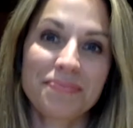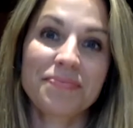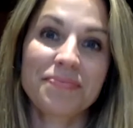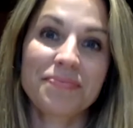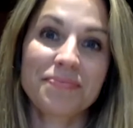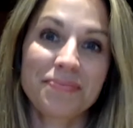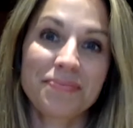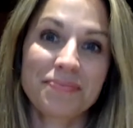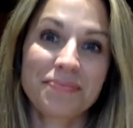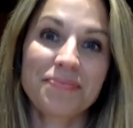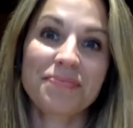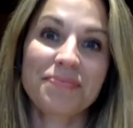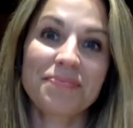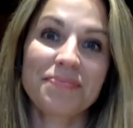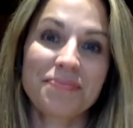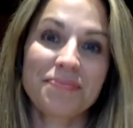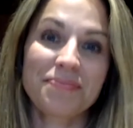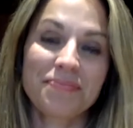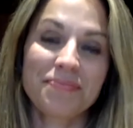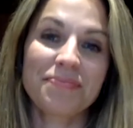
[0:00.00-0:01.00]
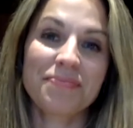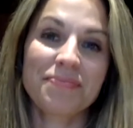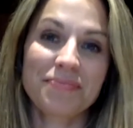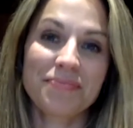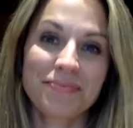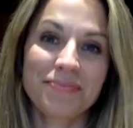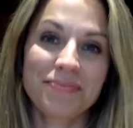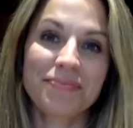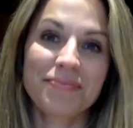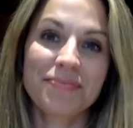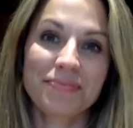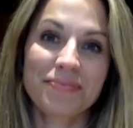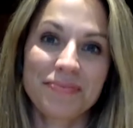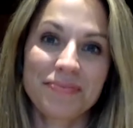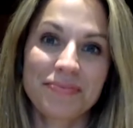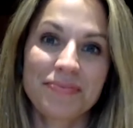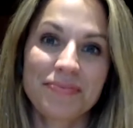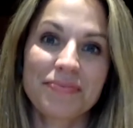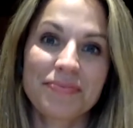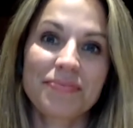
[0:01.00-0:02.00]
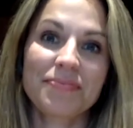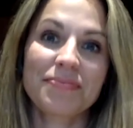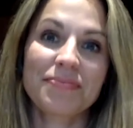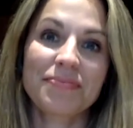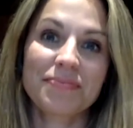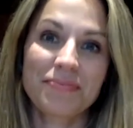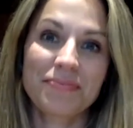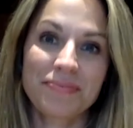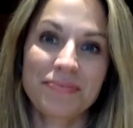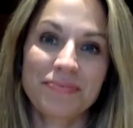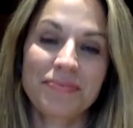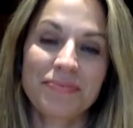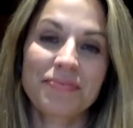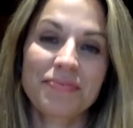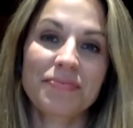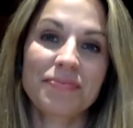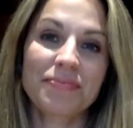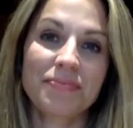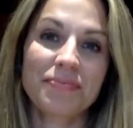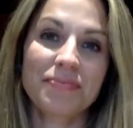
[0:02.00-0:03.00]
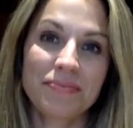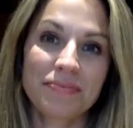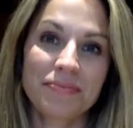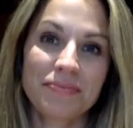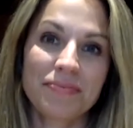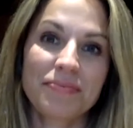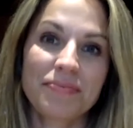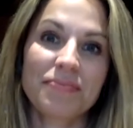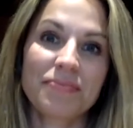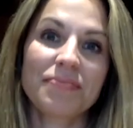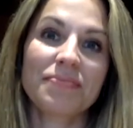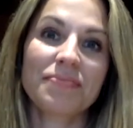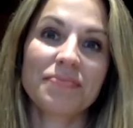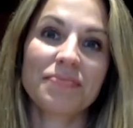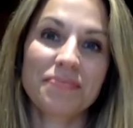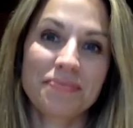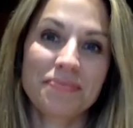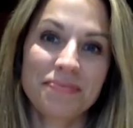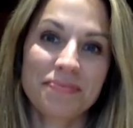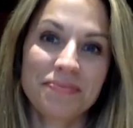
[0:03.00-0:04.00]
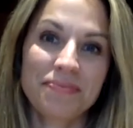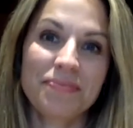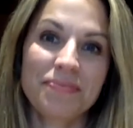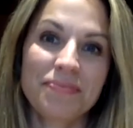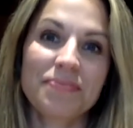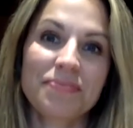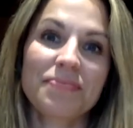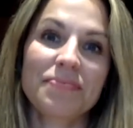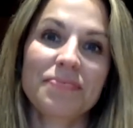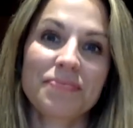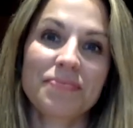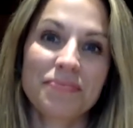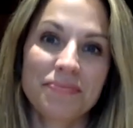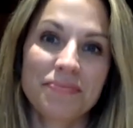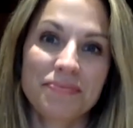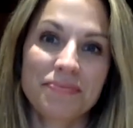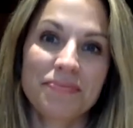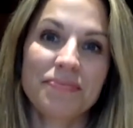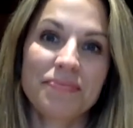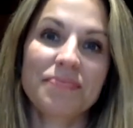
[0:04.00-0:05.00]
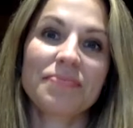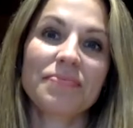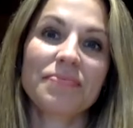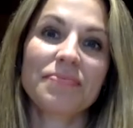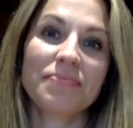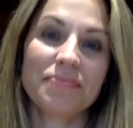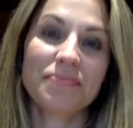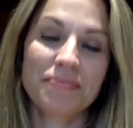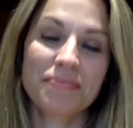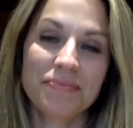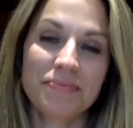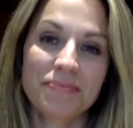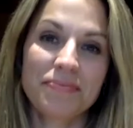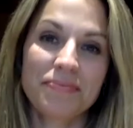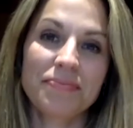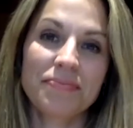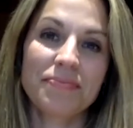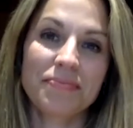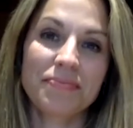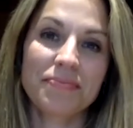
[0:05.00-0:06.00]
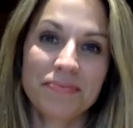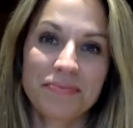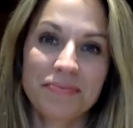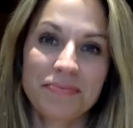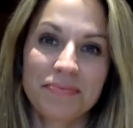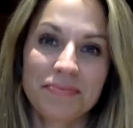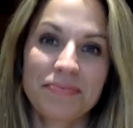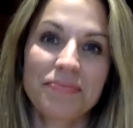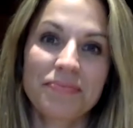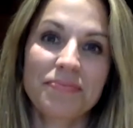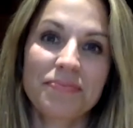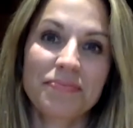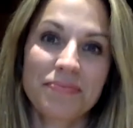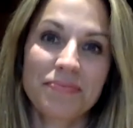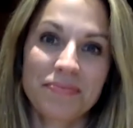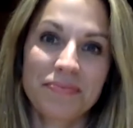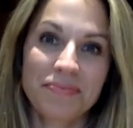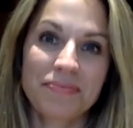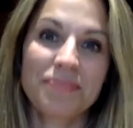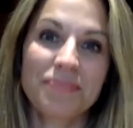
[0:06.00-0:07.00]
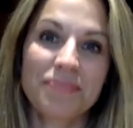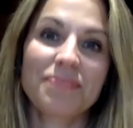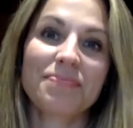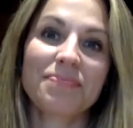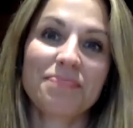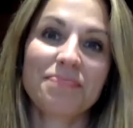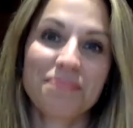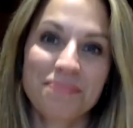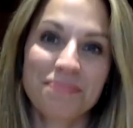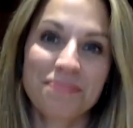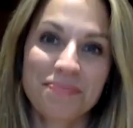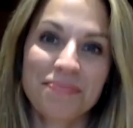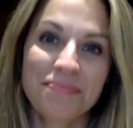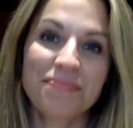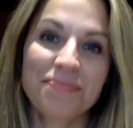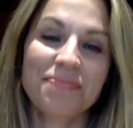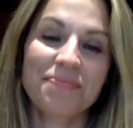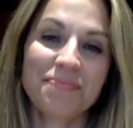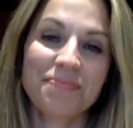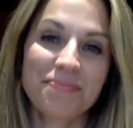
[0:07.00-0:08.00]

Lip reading: This person isn't speaking.